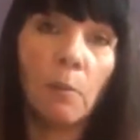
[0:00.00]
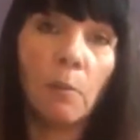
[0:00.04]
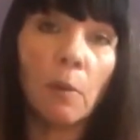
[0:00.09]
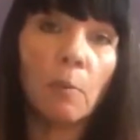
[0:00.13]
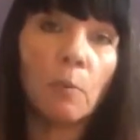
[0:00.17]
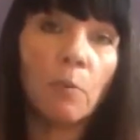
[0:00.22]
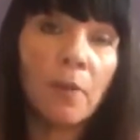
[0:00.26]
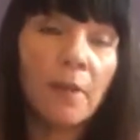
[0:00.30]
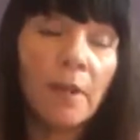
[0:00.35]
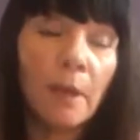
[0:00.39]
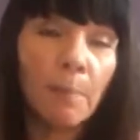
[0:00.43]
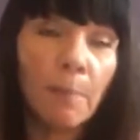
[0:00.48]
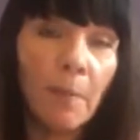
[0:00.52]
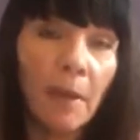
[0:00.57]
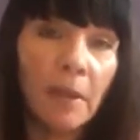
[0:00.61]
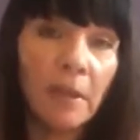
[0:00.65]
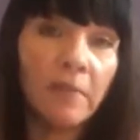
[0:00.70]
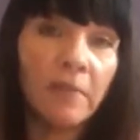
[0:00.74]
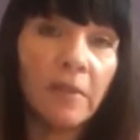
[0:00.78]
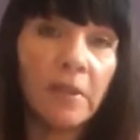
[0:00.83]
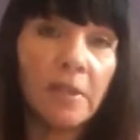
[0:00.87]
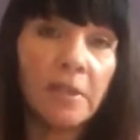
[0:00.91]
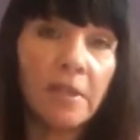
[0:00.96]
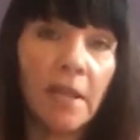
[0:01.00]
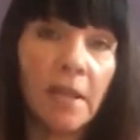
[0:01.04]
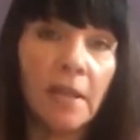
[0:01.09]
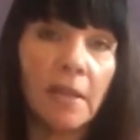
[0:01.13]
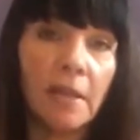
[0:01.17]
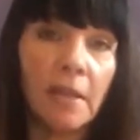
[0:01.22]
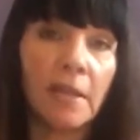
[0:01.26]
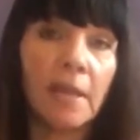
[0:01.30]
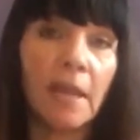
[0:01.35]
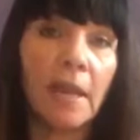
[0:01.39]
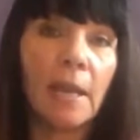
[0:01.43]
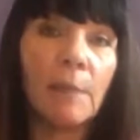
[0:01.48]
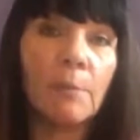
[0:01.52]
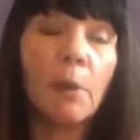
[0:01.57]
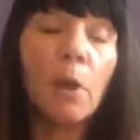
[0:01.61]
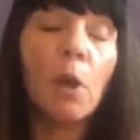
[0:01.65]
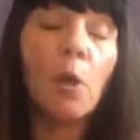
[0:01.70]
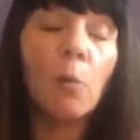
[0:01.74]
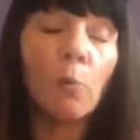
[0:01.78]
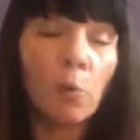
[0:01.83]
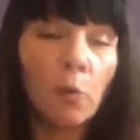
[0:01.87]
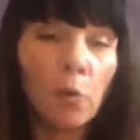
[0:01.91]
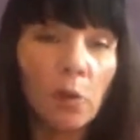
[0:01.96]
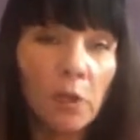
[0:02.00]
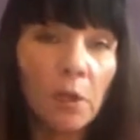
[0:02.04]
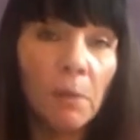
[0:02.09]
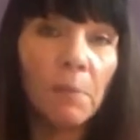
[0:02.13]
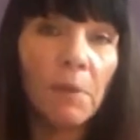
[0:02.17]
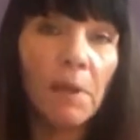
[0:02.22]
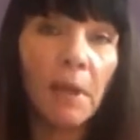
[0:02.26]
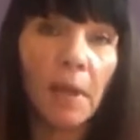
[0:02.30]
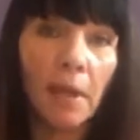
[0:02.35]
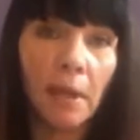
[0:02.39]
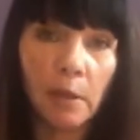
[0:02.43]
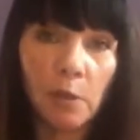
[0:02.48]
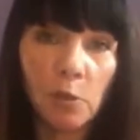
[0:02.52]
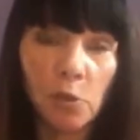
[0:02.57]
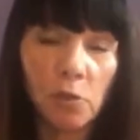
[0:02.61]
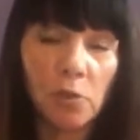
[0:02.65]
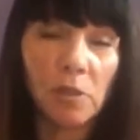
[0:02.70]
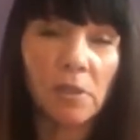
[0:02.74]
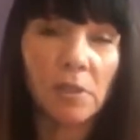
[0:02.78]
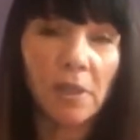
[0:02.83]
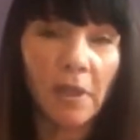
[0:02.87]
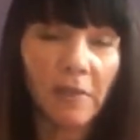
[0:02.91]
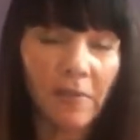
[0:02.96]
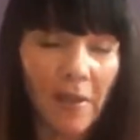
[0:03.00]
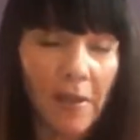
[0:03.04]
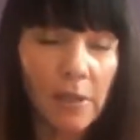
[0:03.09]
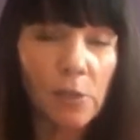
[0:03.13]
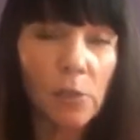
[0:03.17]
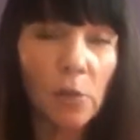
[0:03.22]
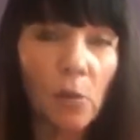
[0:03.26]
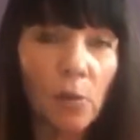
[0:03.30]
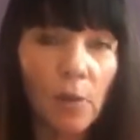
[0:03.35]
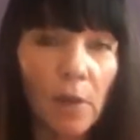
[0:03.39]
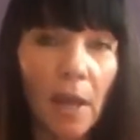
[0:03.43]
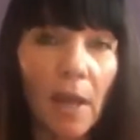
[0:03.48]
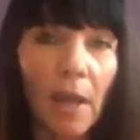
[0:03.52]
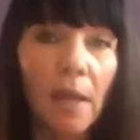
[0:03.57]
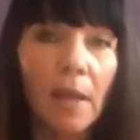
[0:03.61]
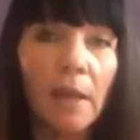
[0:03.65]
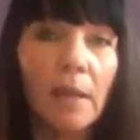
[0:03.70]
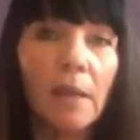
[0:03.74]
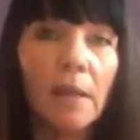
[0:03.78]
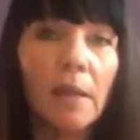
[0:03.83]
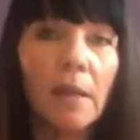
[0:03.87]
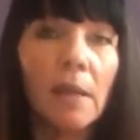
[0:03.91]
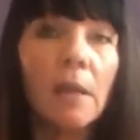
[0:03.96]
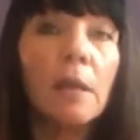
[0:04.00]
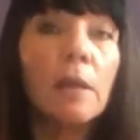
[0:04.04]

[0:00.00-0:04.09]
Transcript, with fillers: And when we get back in the dating game, we're going to be anxious, and that's okay